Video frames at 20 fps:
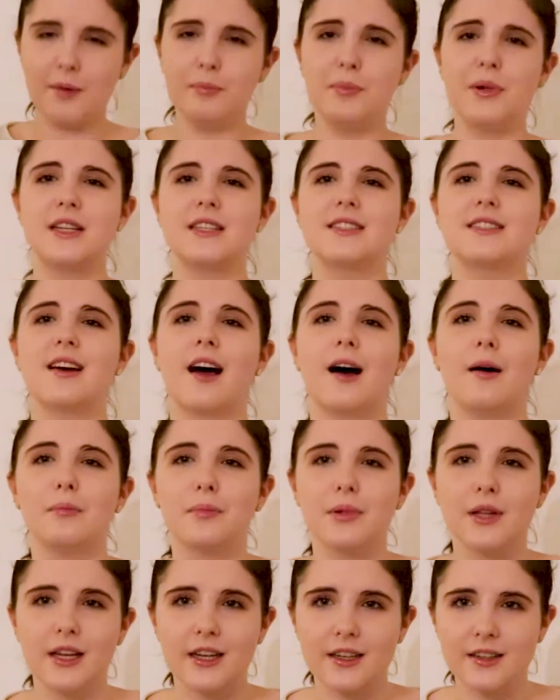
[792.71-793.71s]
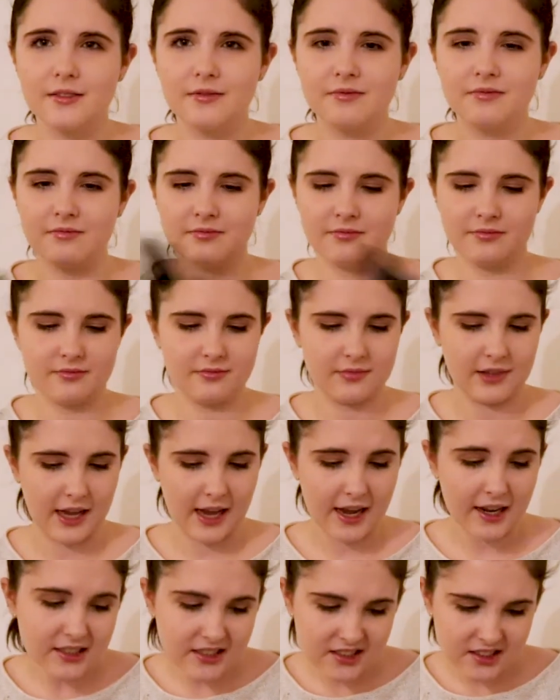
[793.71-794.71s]
bit
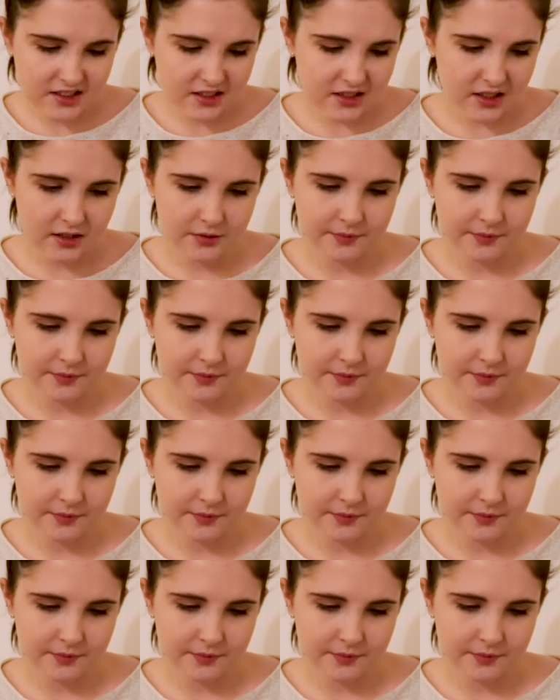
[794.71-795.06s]
Tumblr-esque.